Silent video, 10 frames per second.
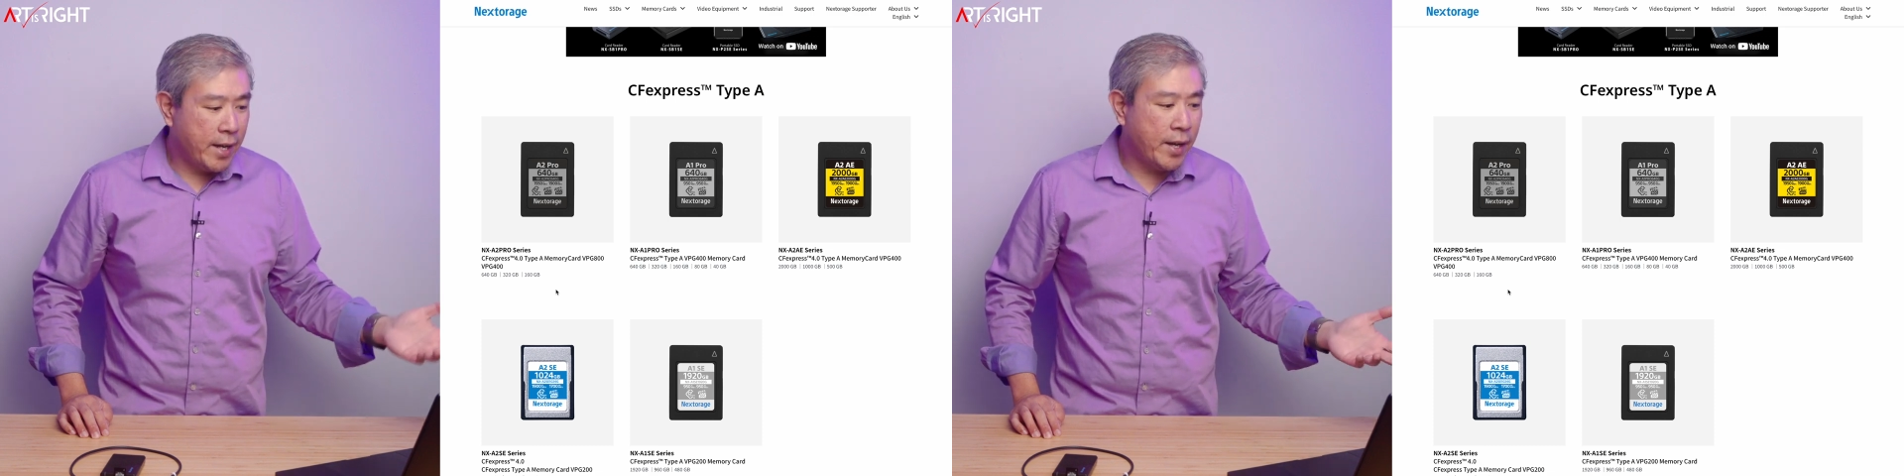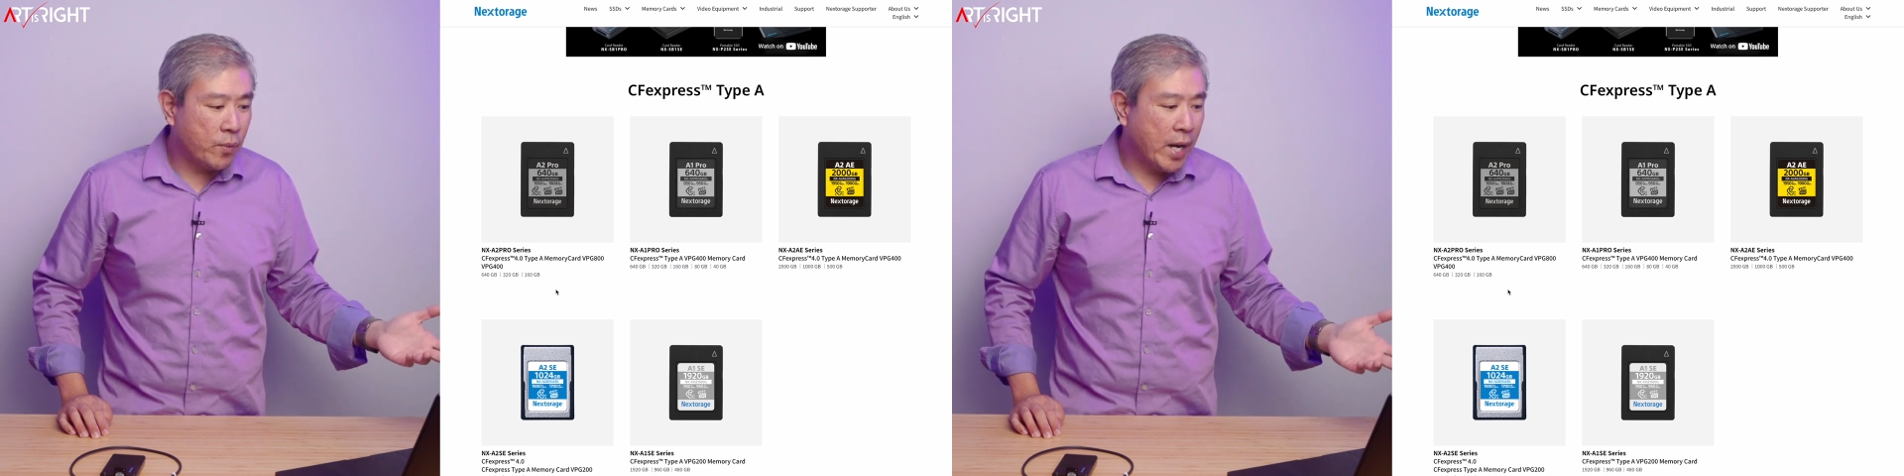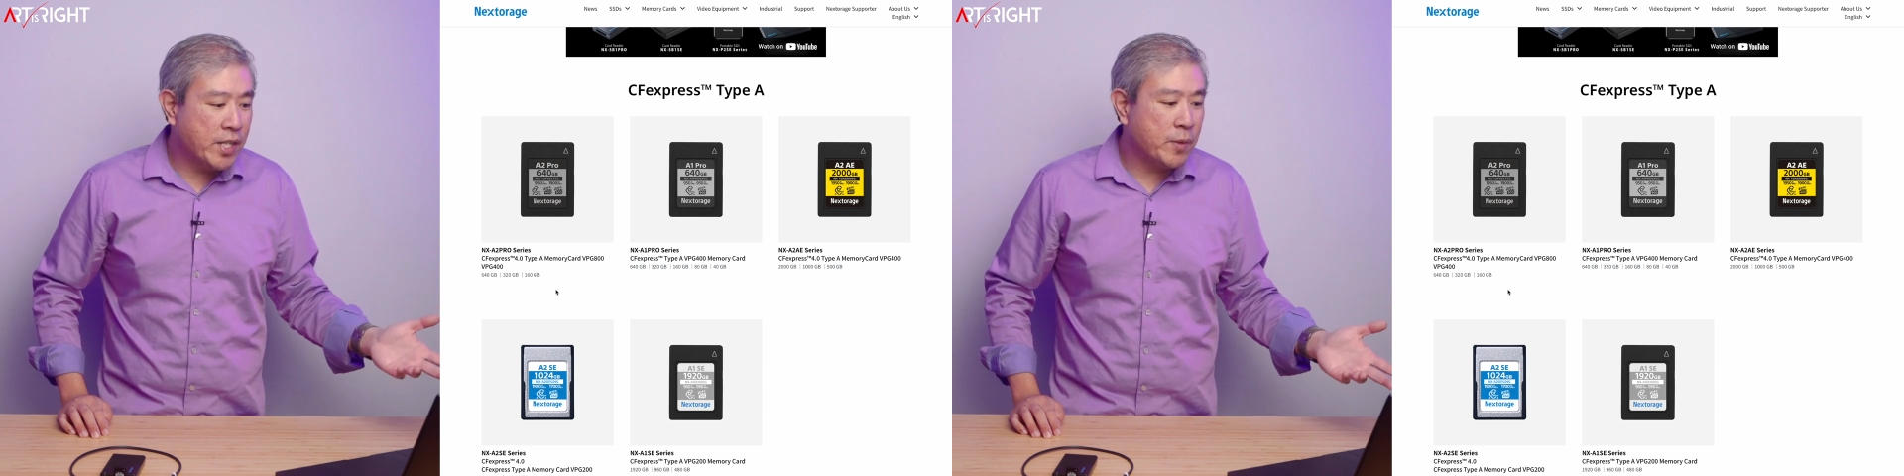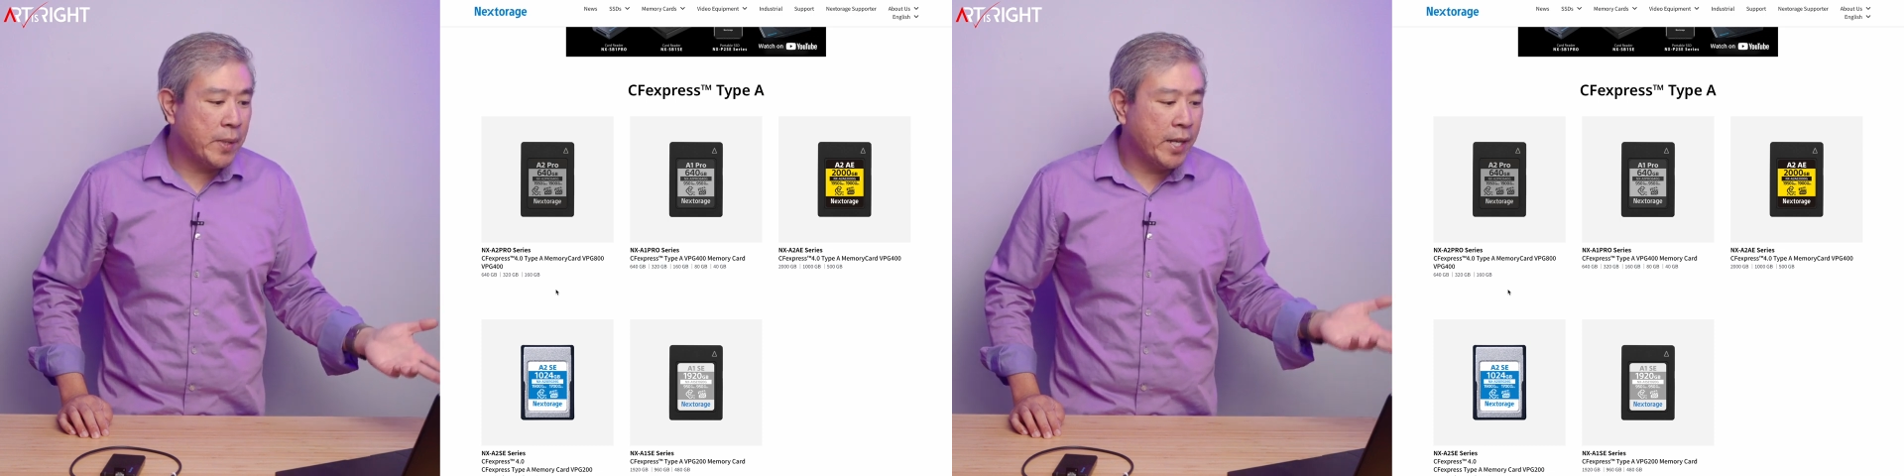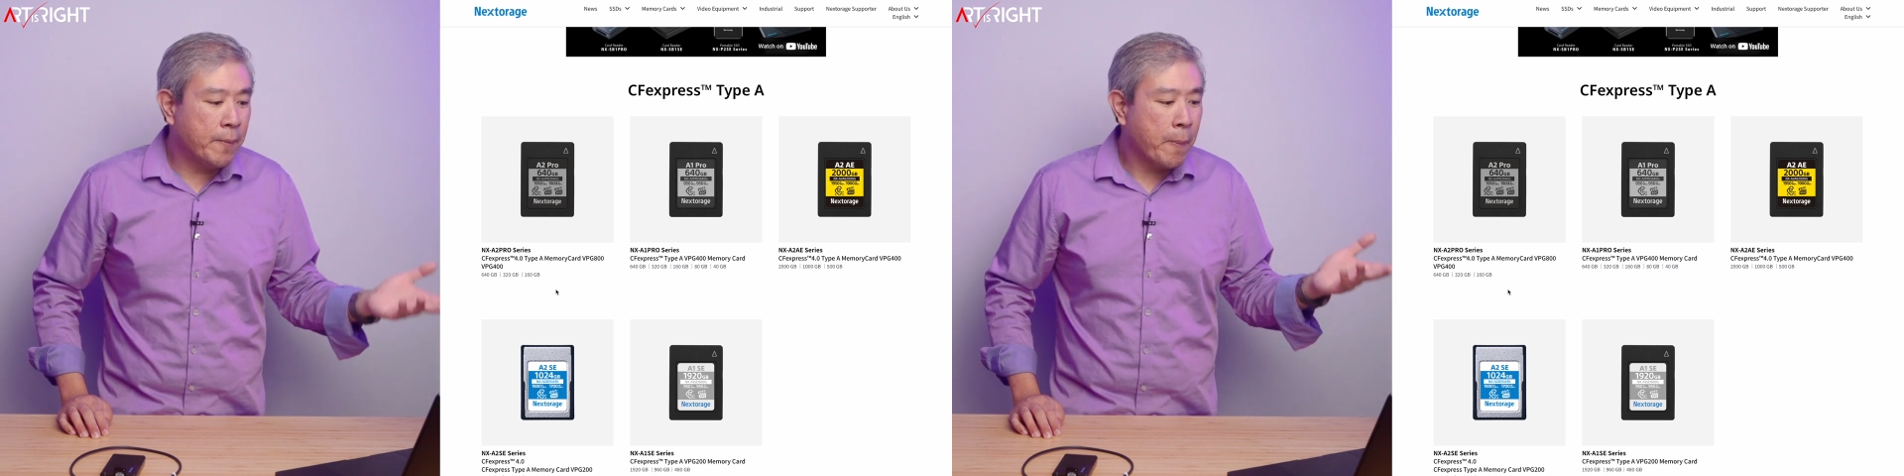and write
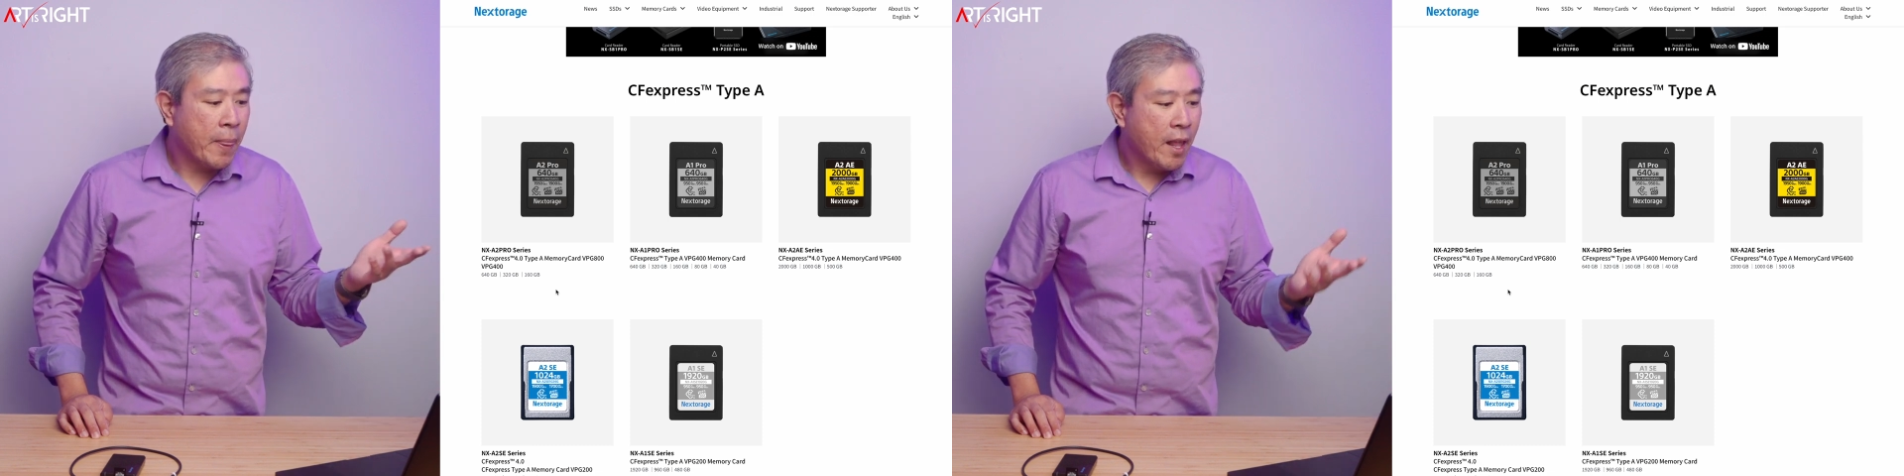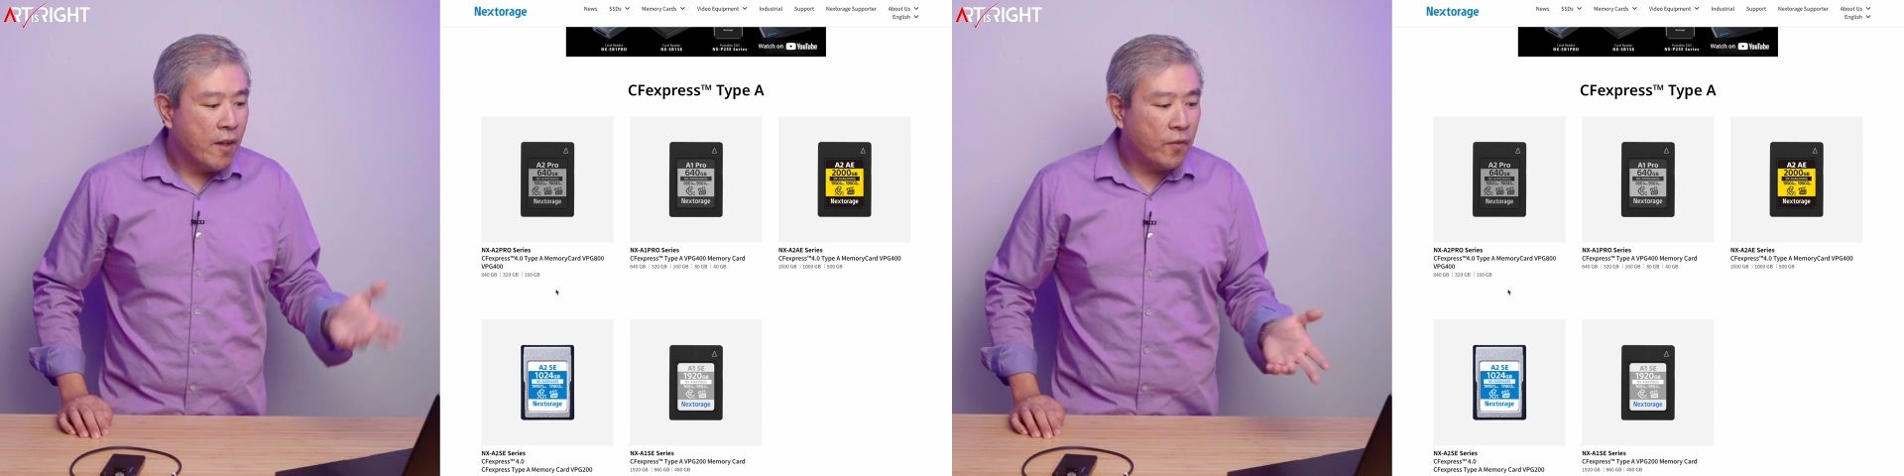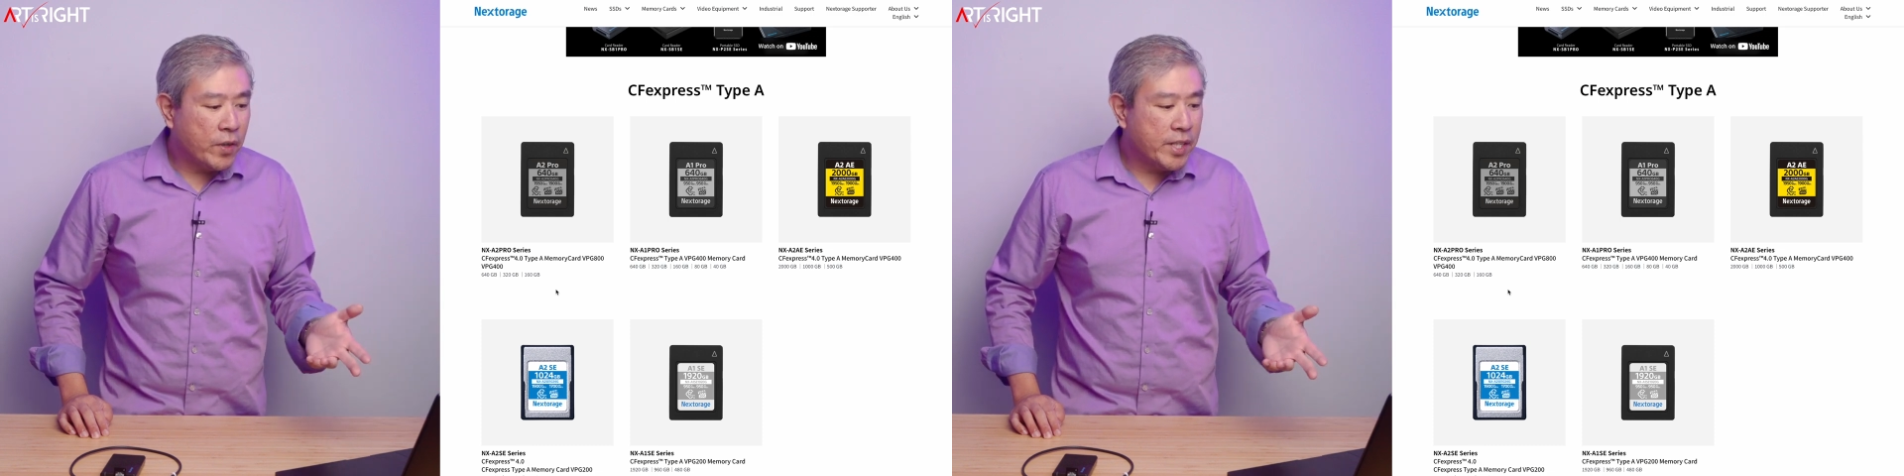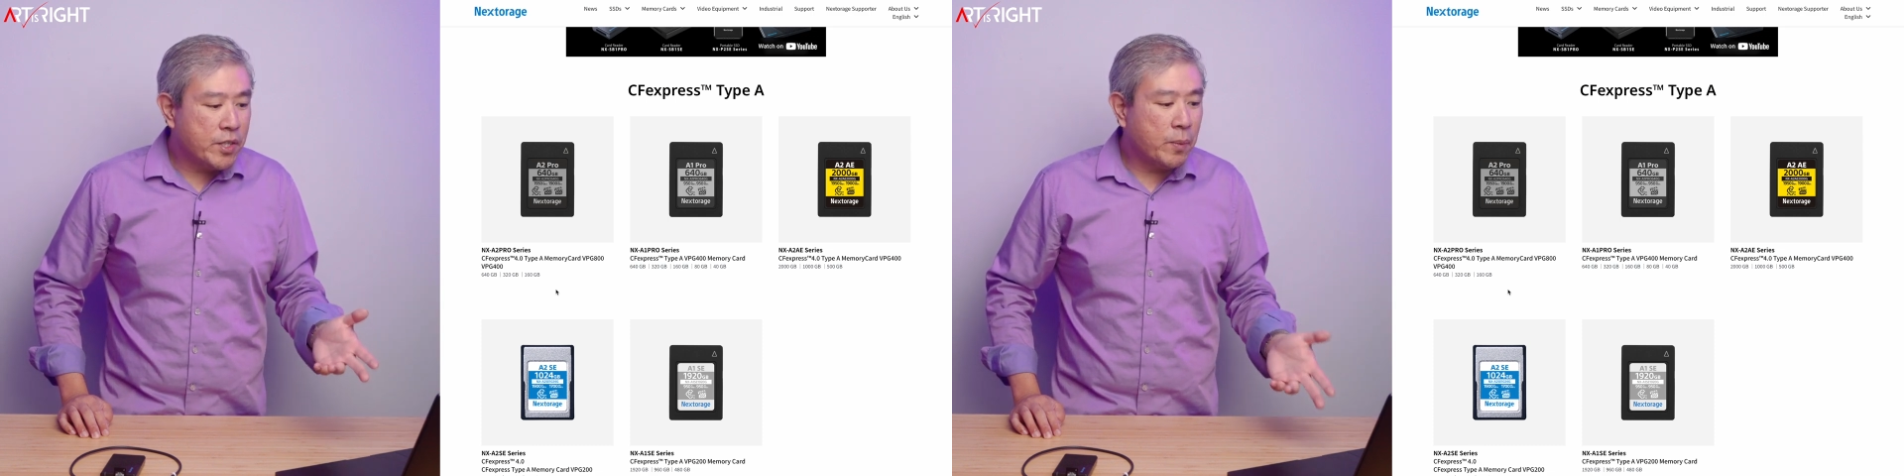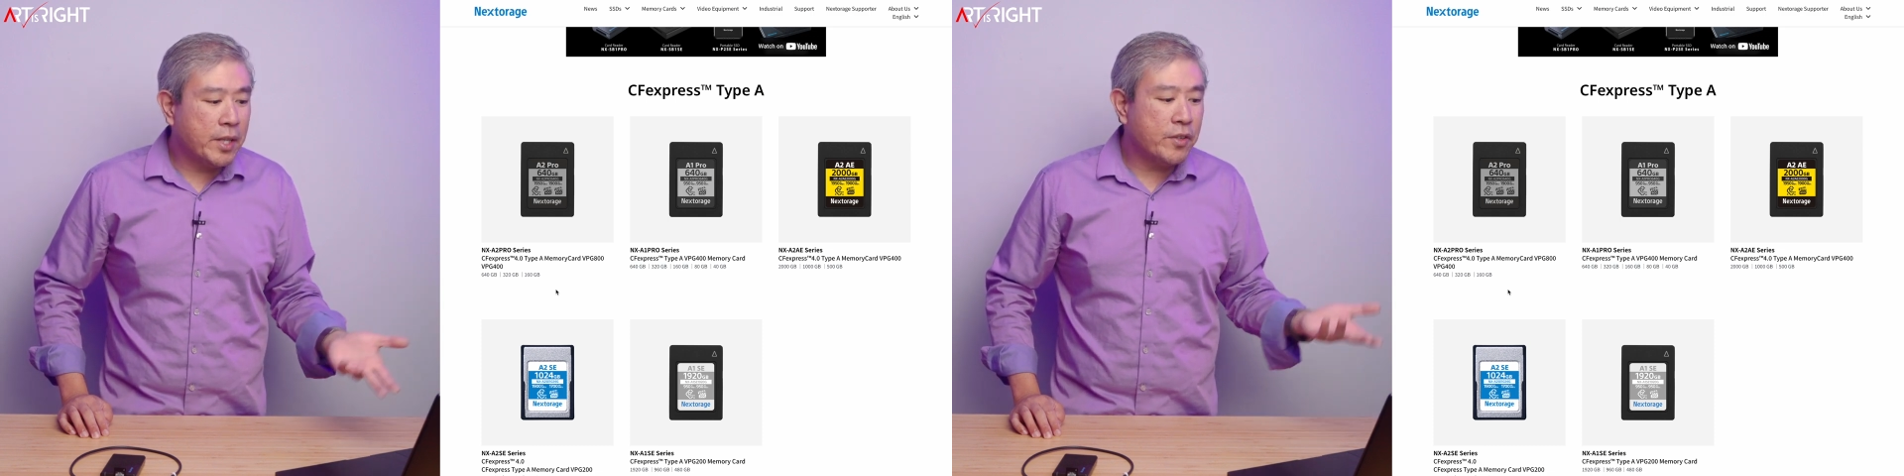speed. For
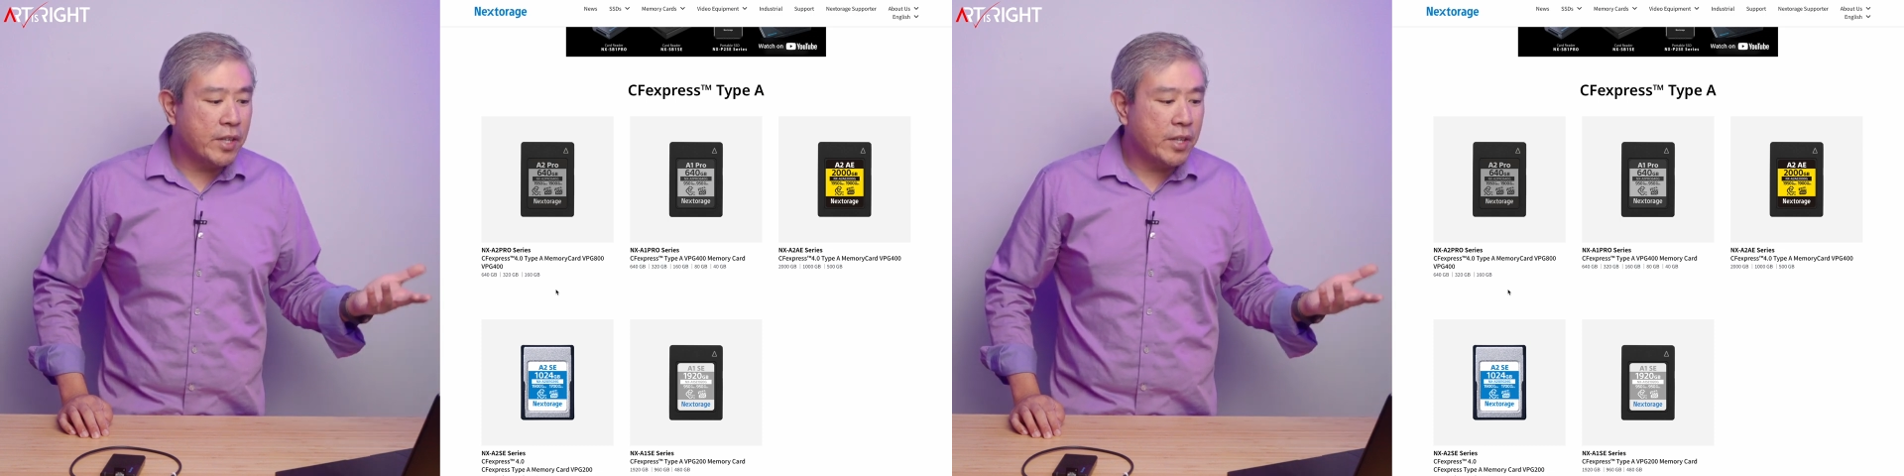this one,